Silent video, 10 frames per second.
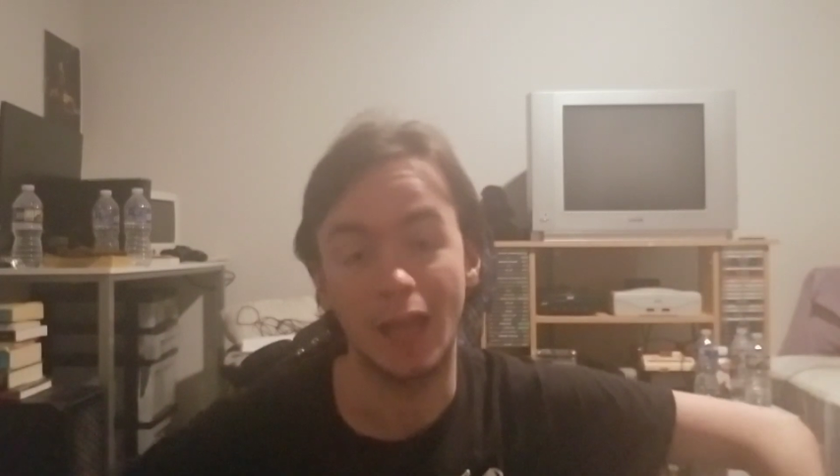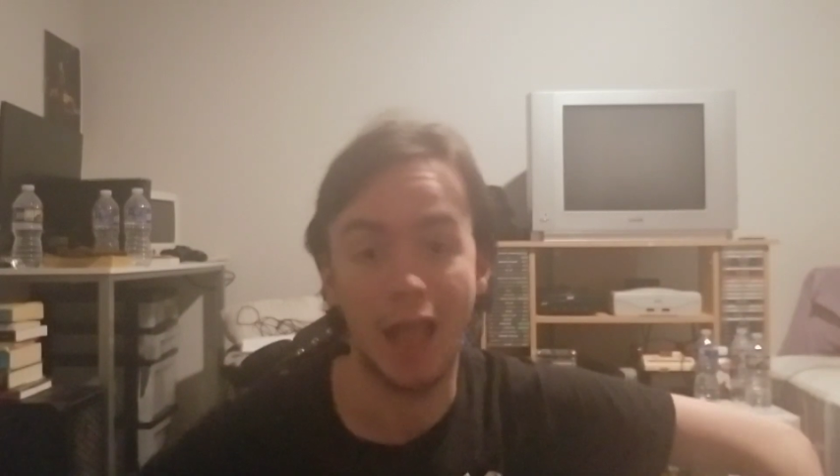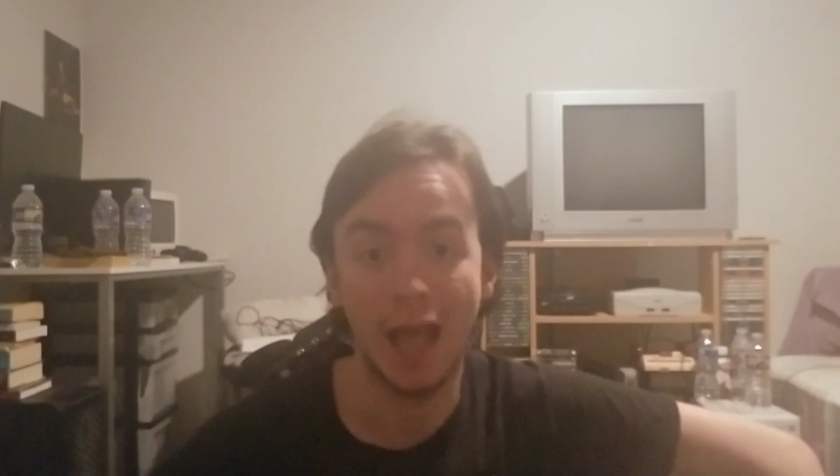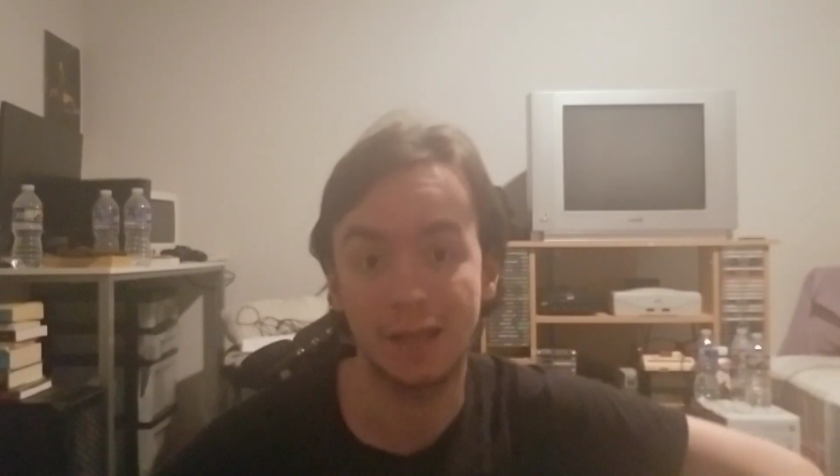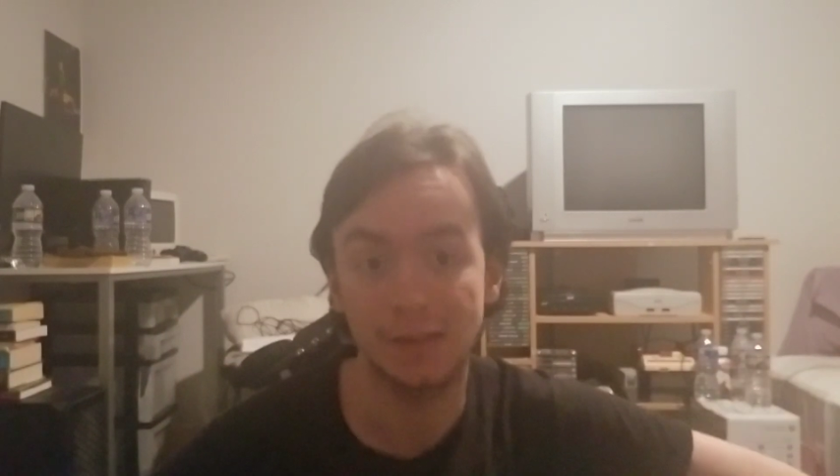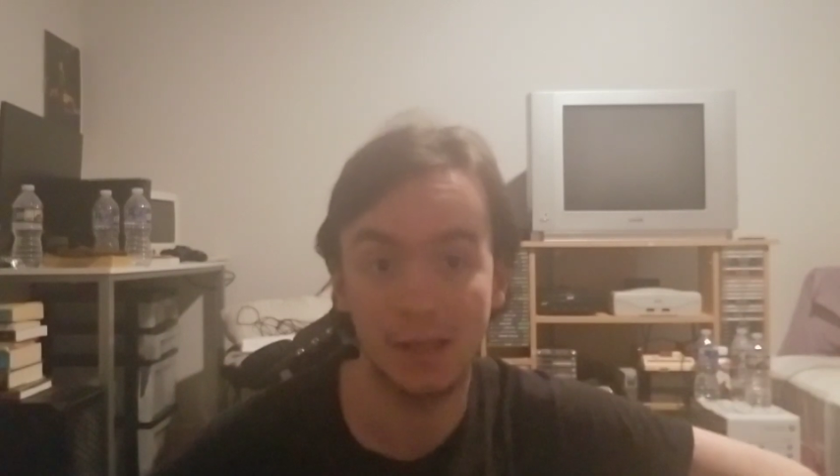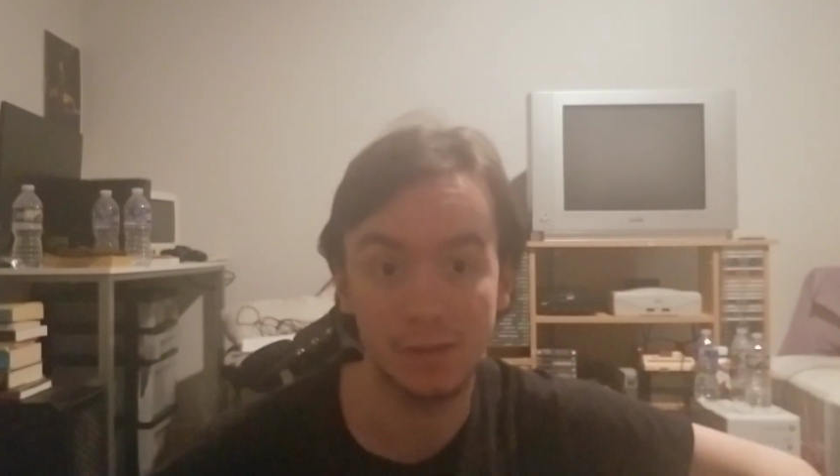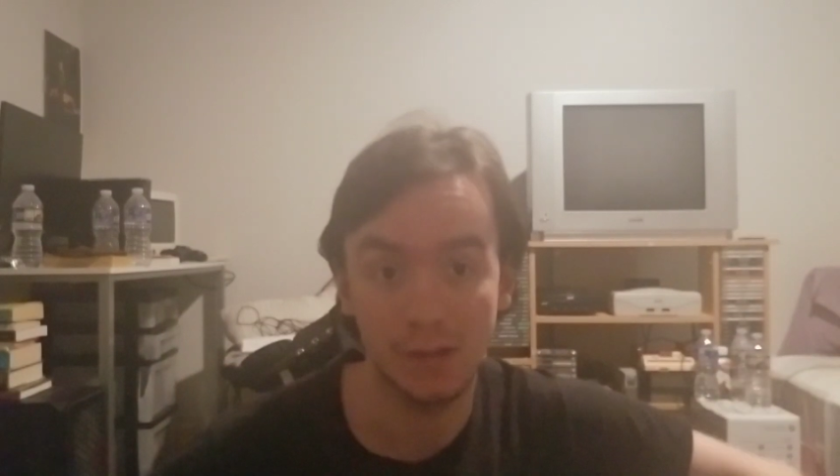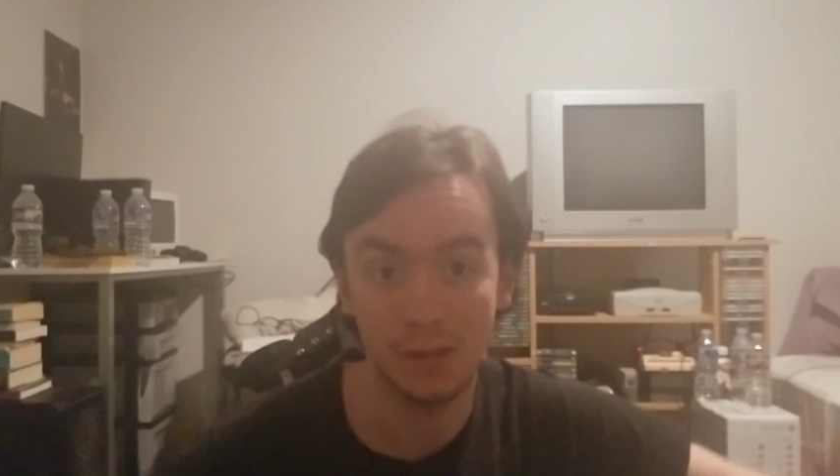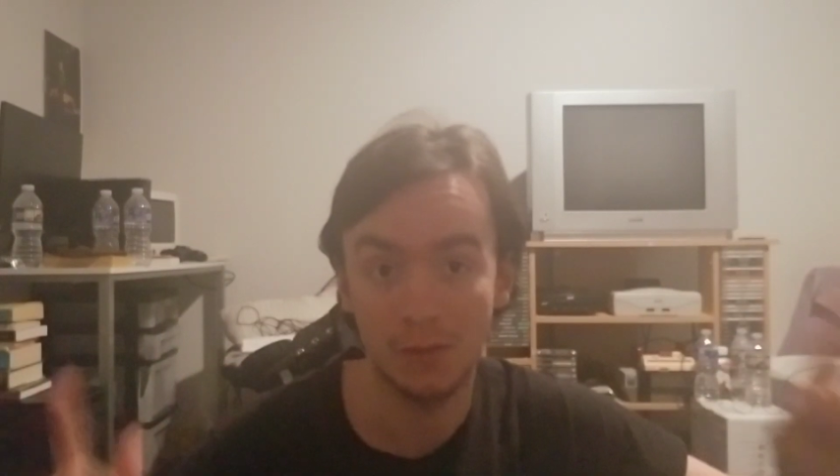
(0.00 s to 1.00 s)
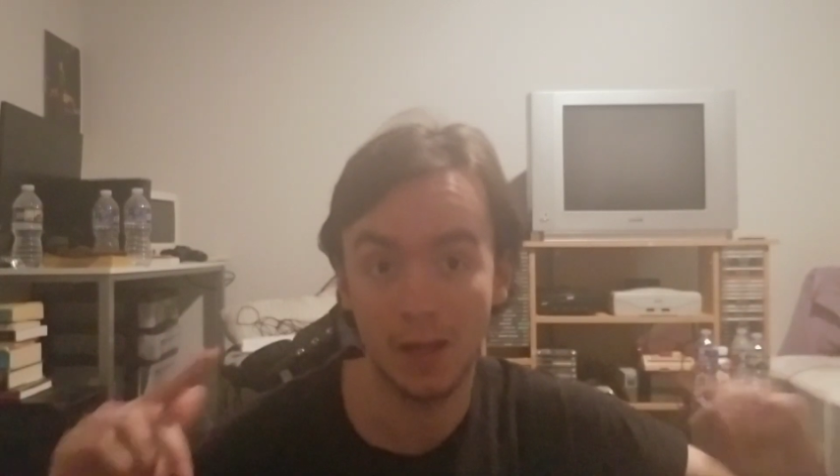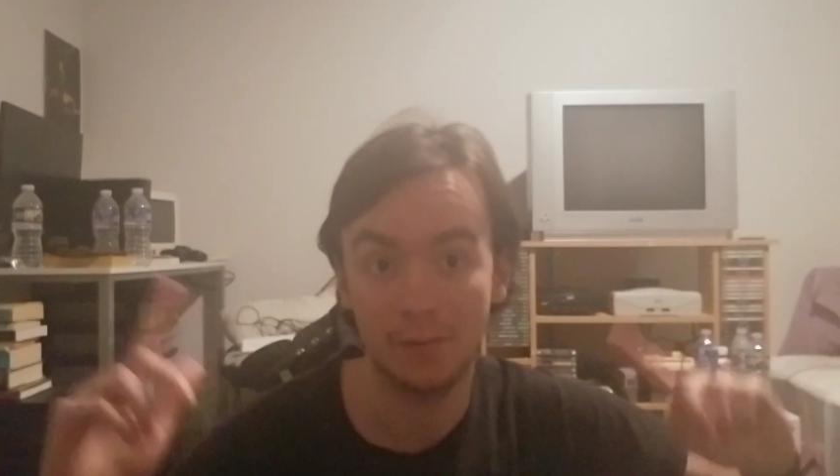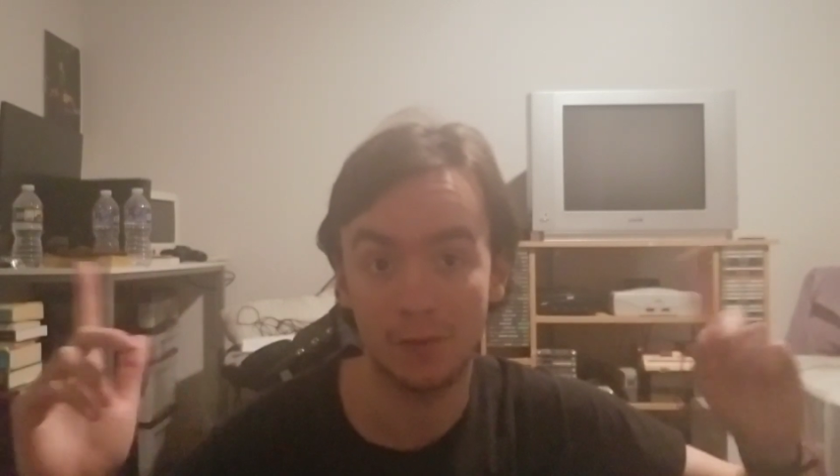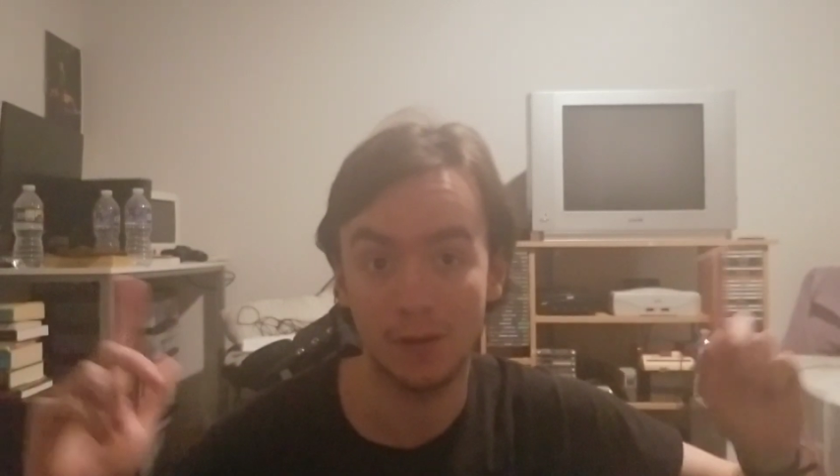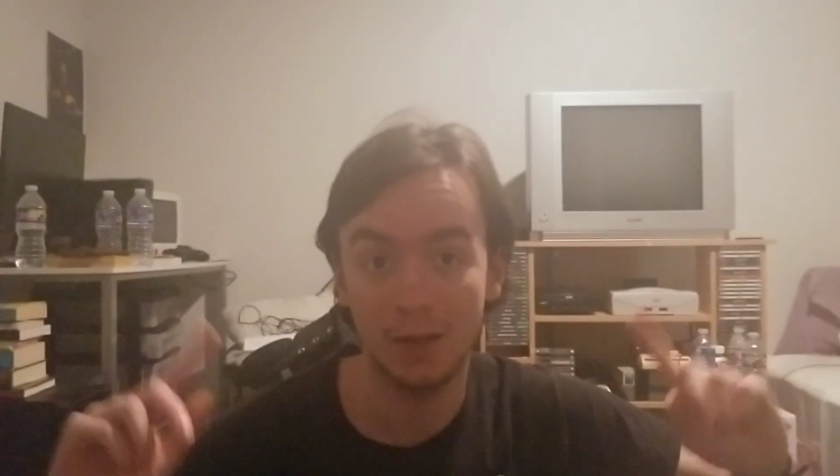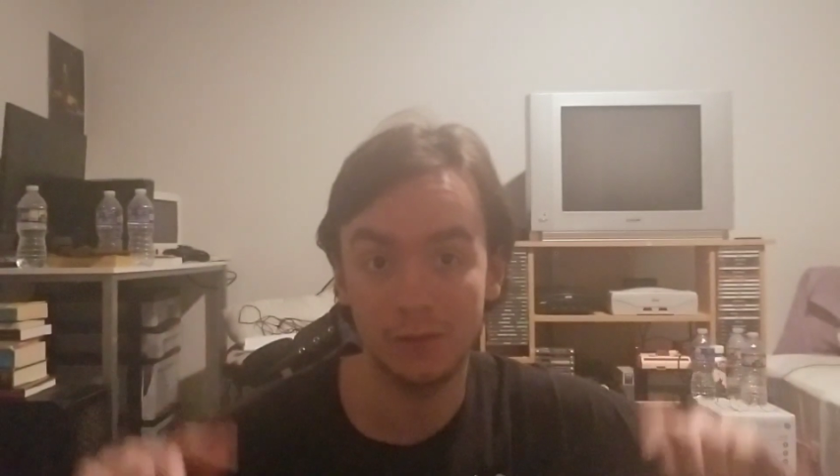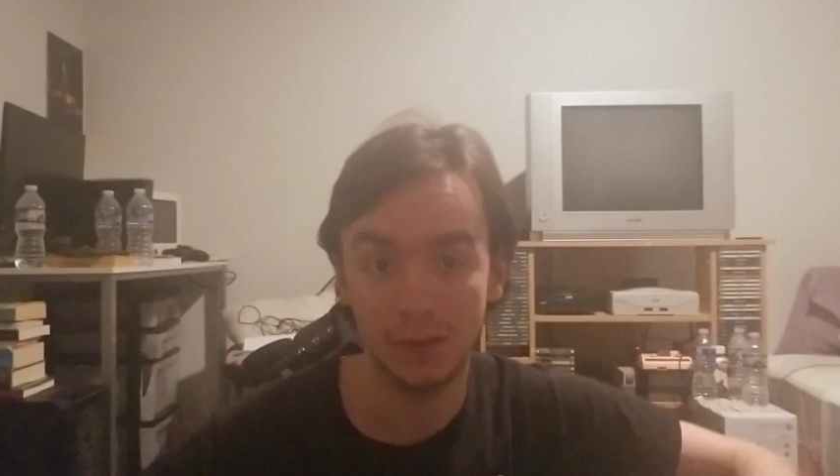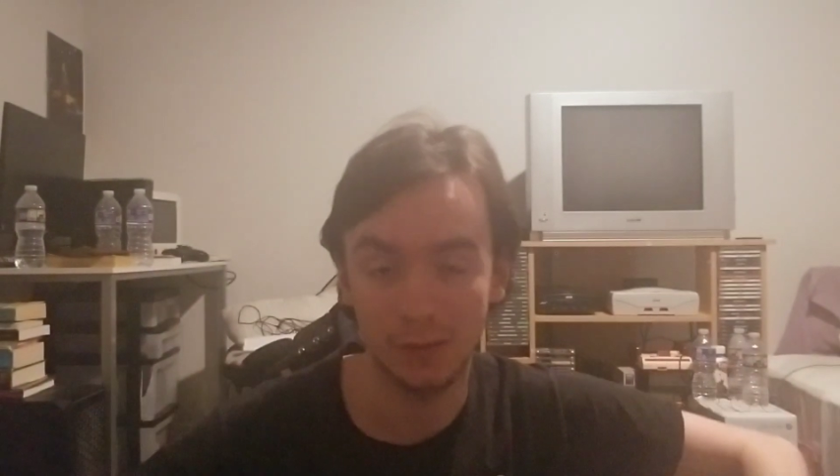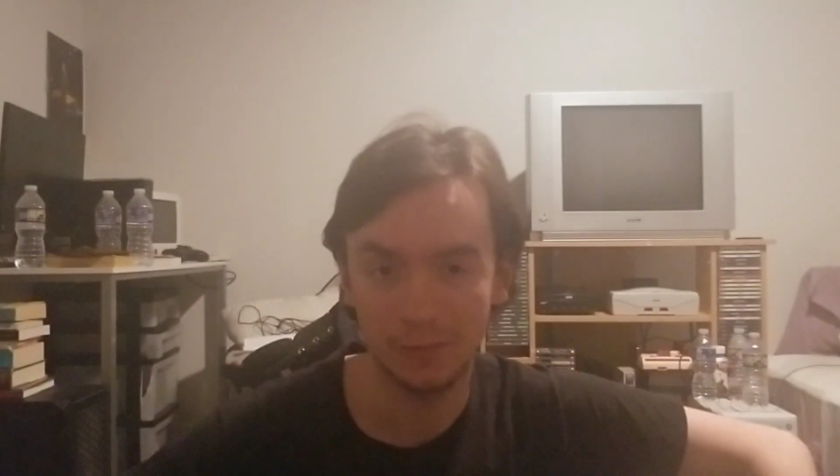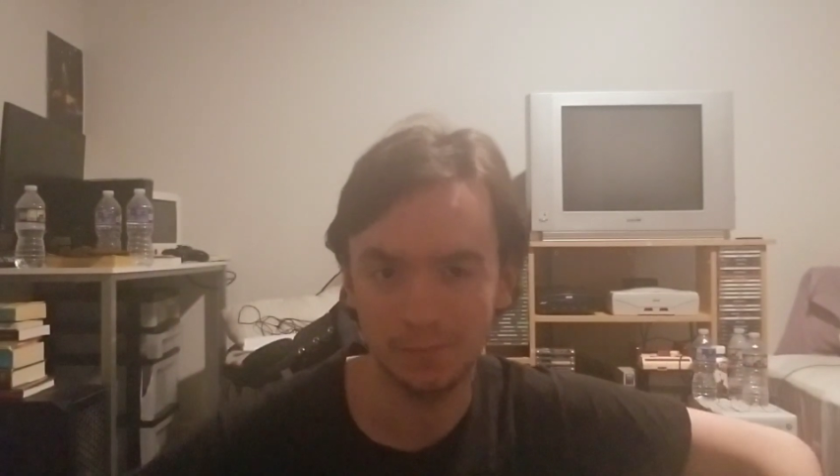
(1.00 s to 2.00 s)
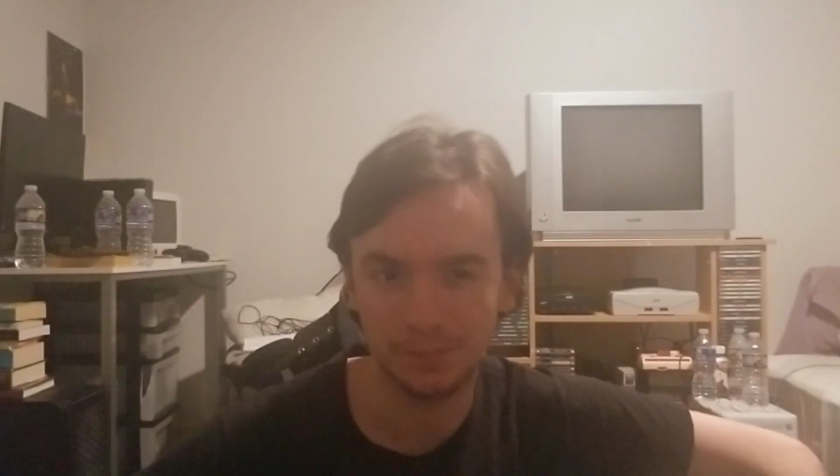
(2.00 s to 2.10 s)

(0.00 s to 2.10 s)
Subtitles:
assets you have around you.